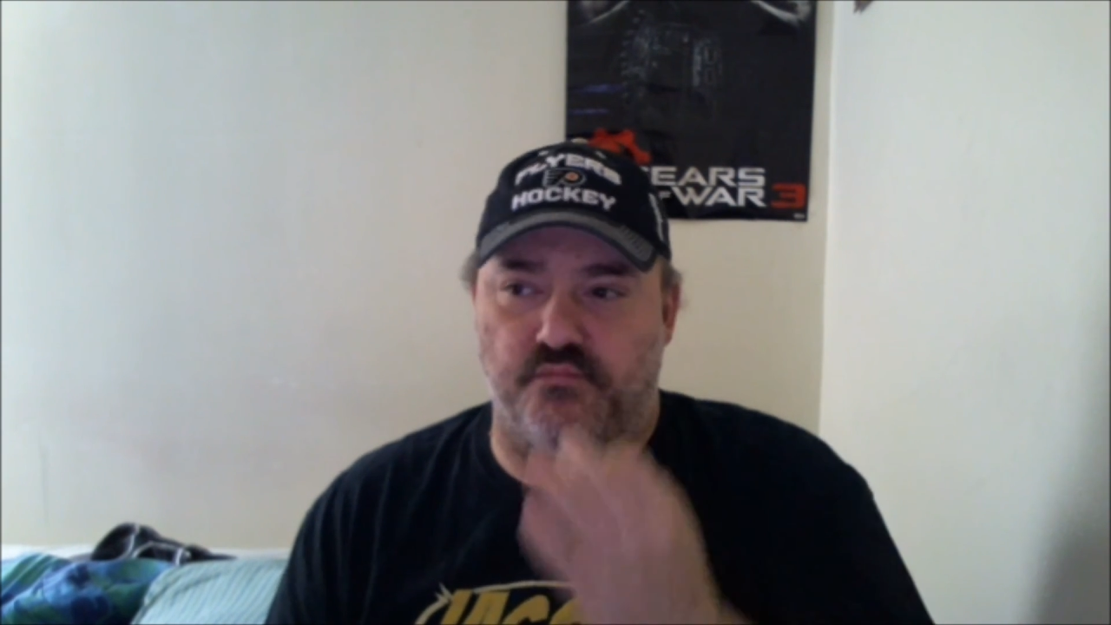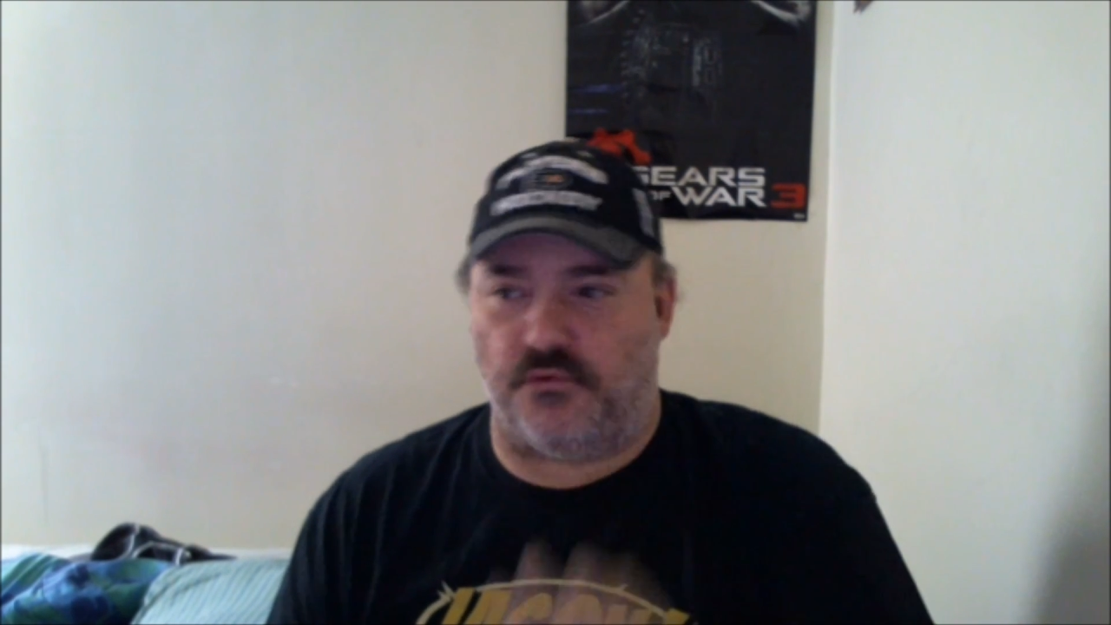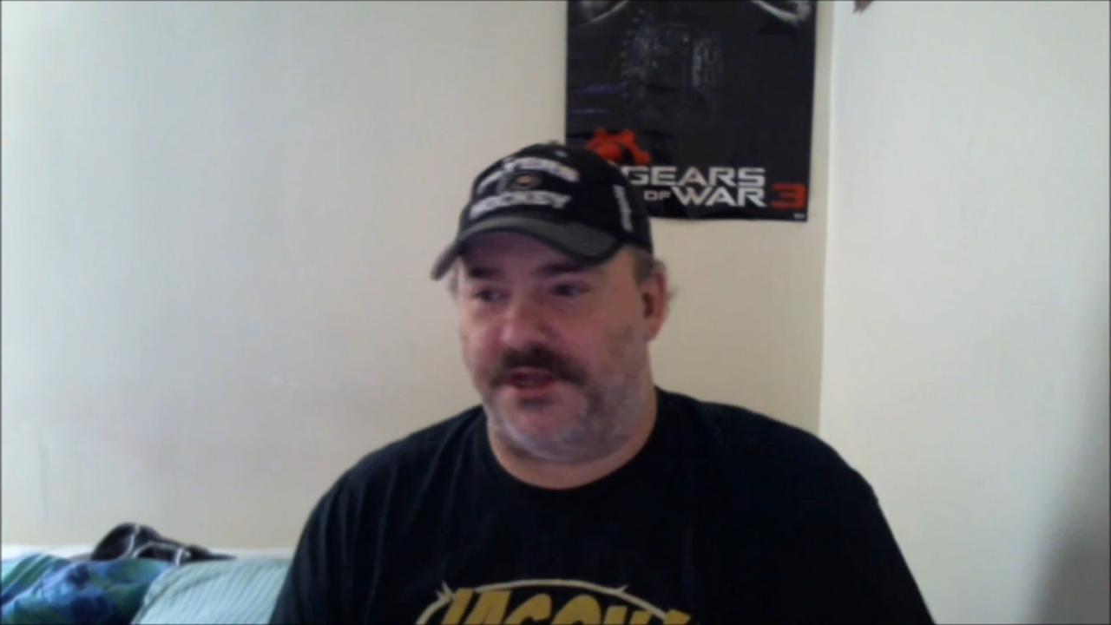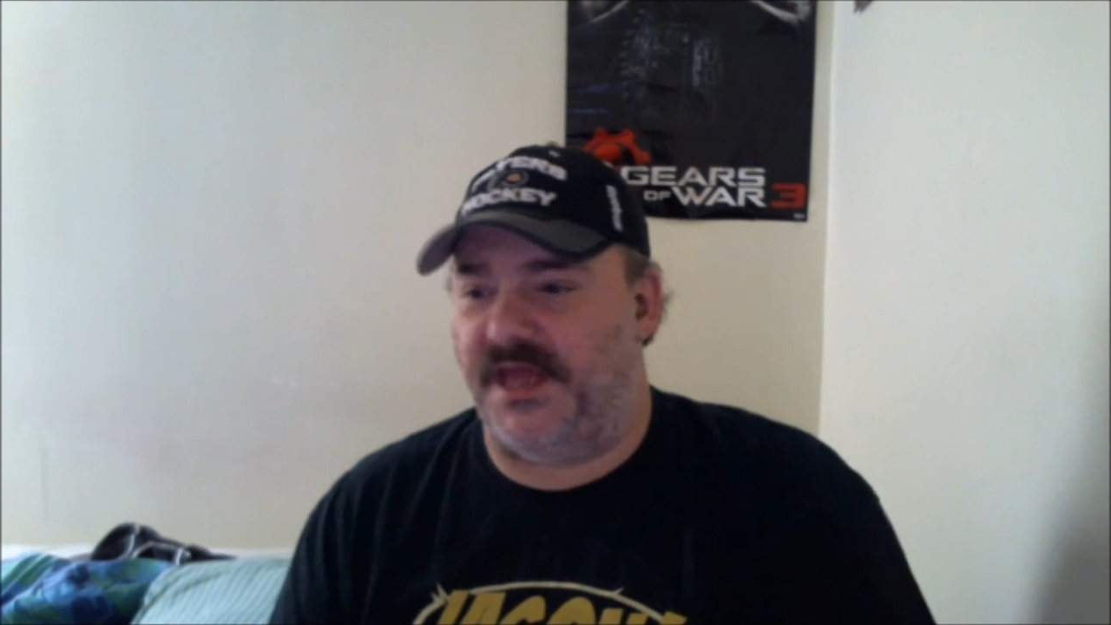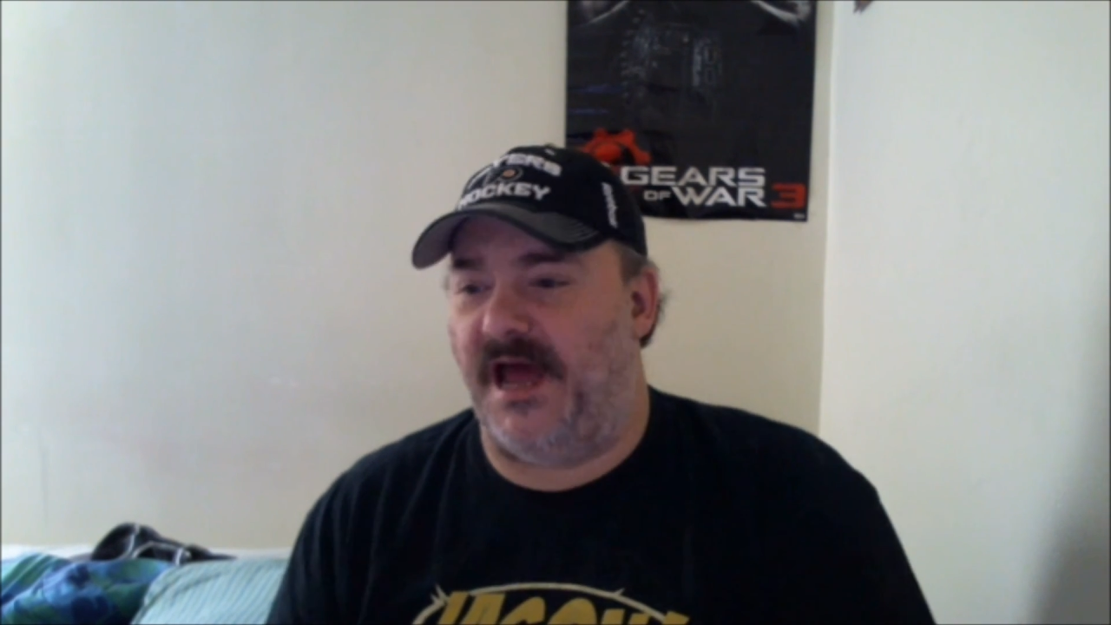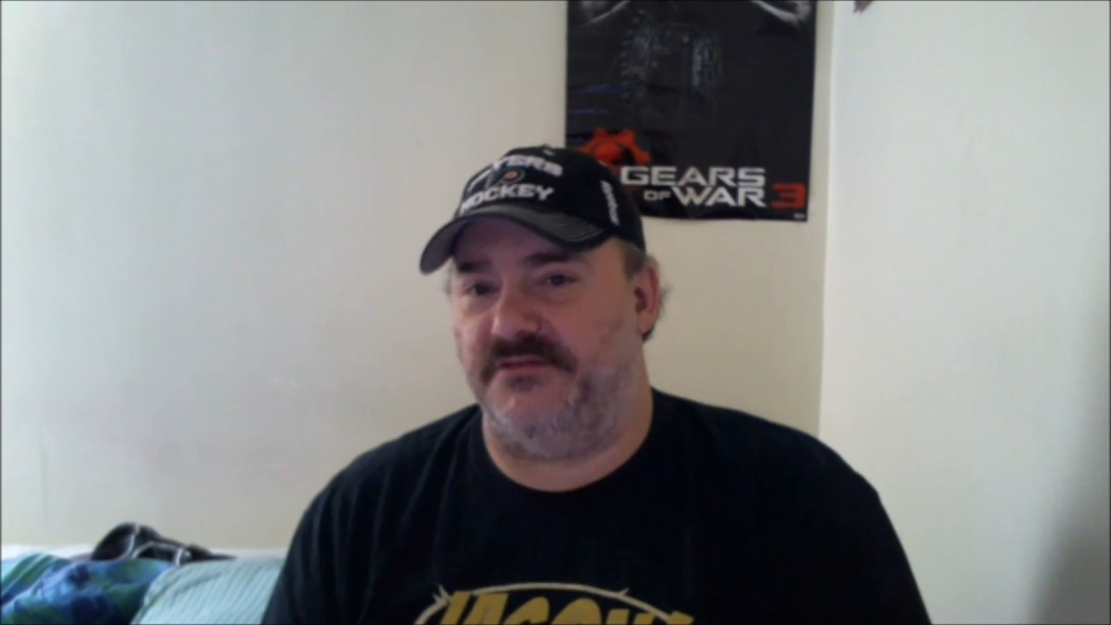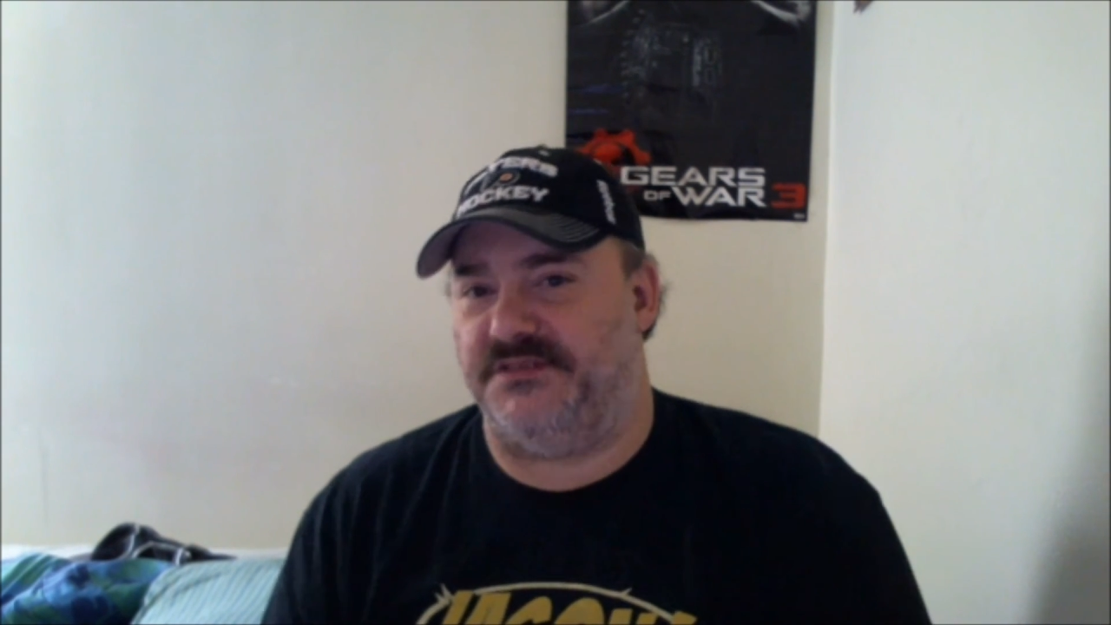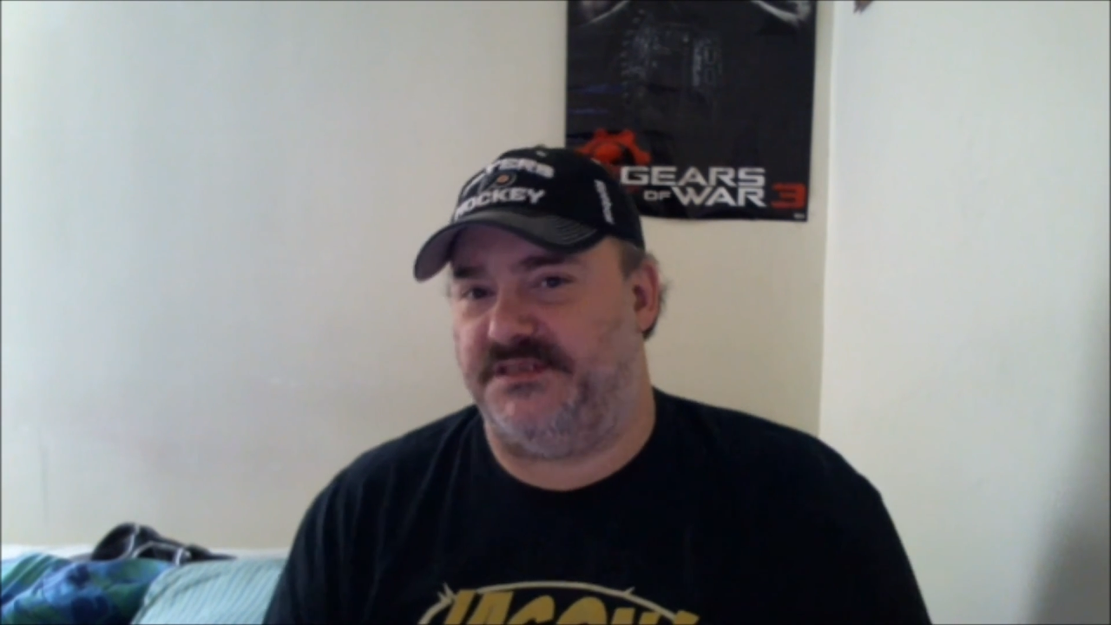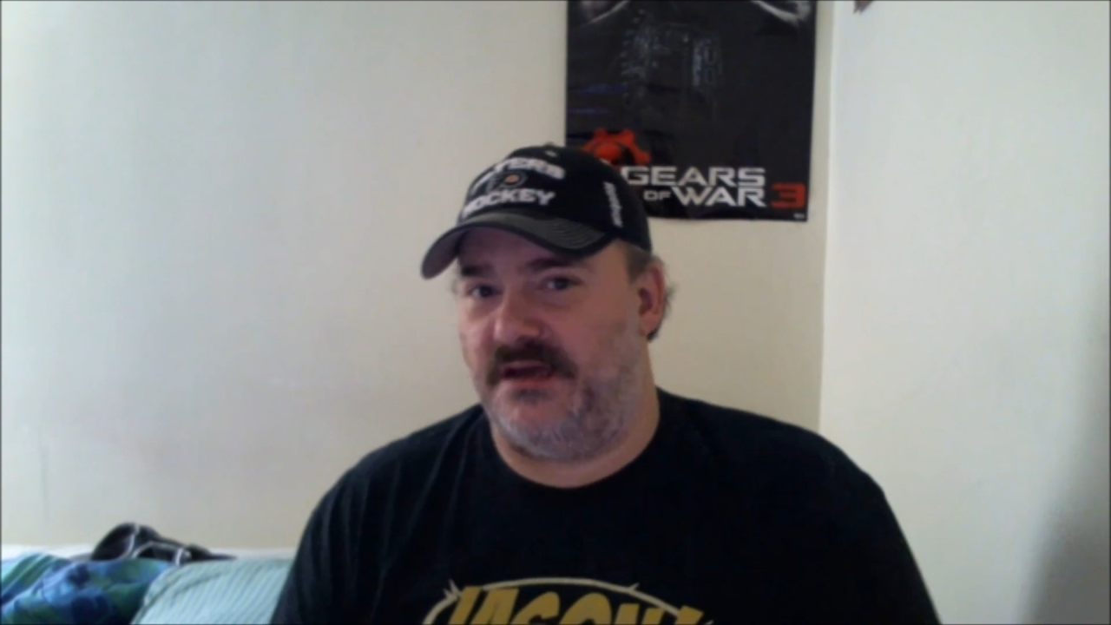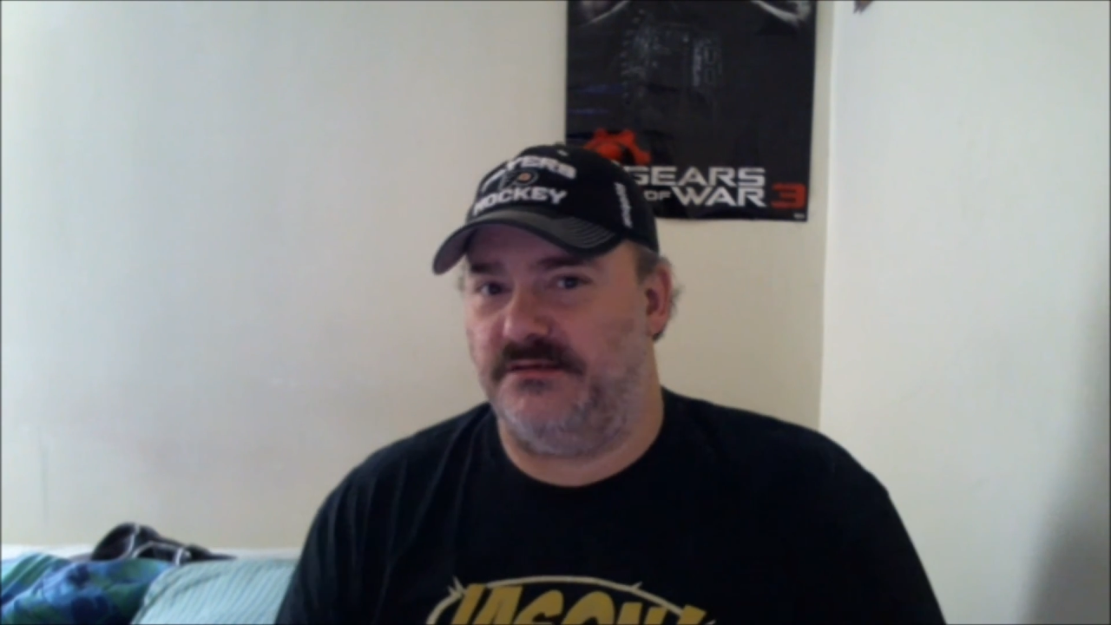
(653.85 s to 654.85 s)
bring the
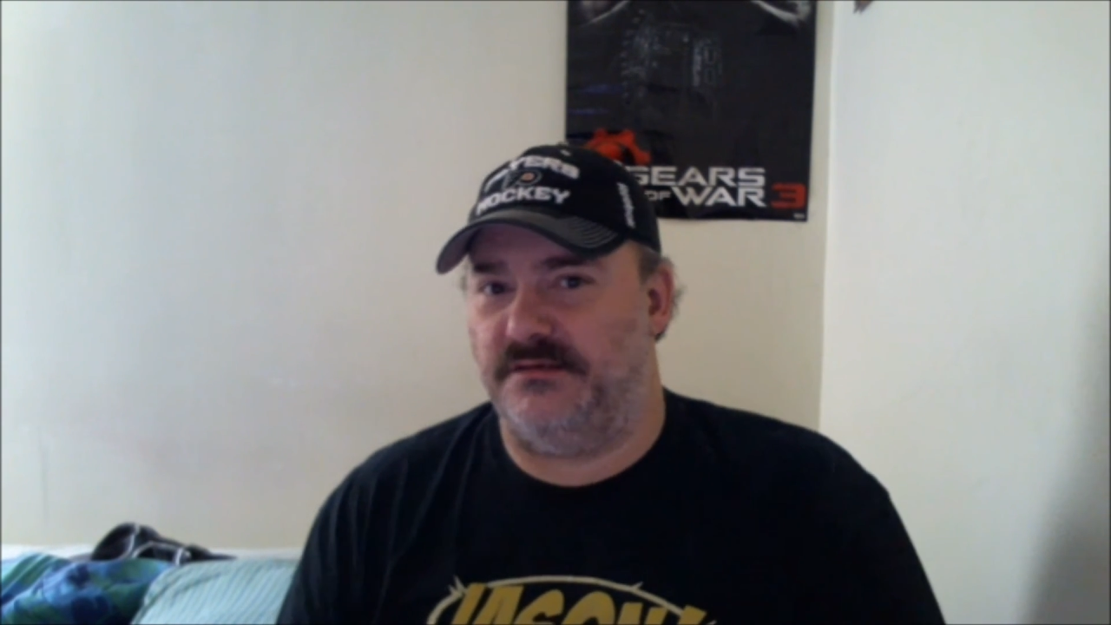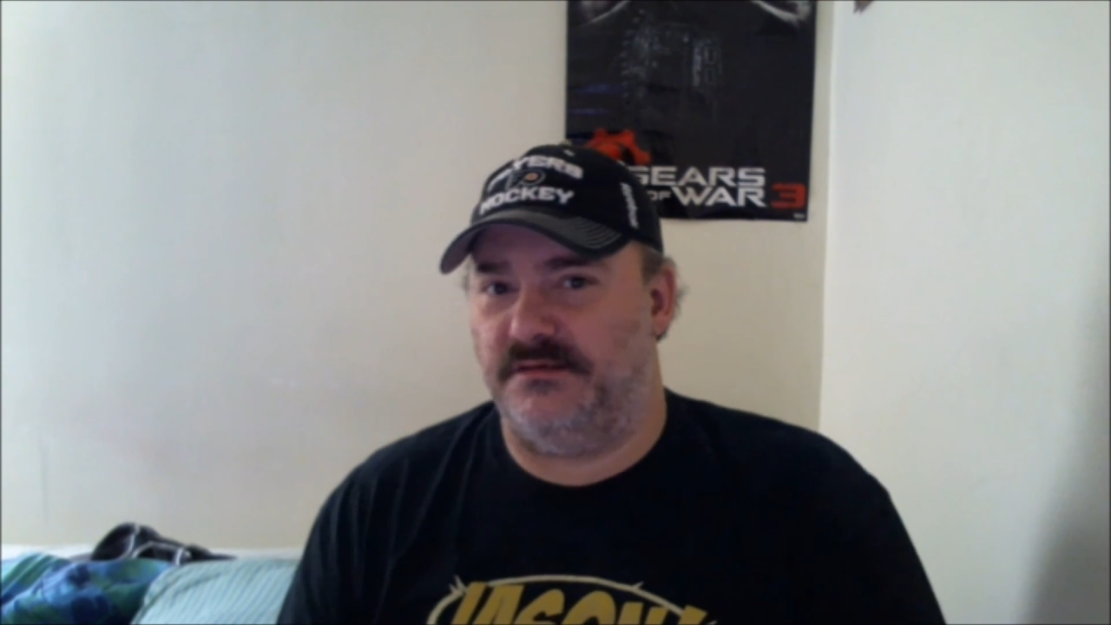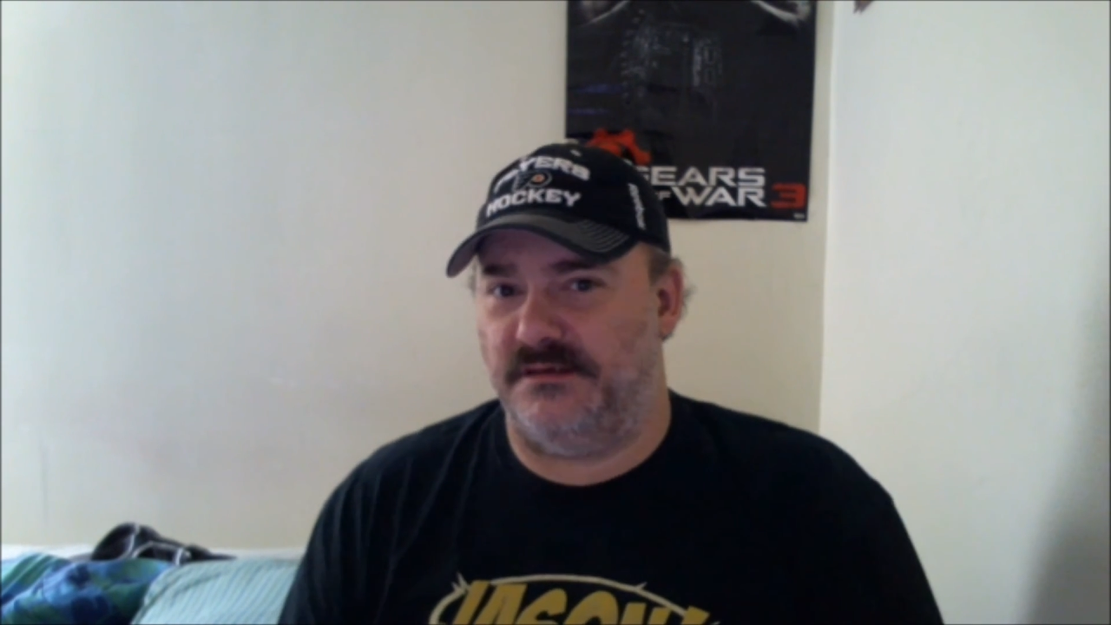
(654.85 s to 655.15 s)
house down